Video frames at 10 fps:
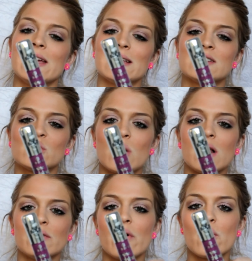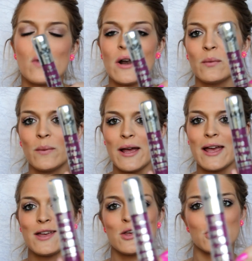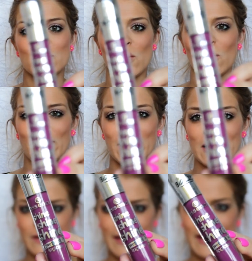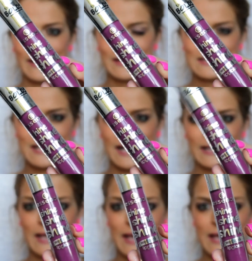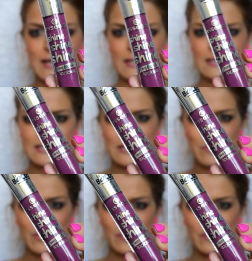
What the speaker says: it's 12 Runway Your Way, and it's like a deep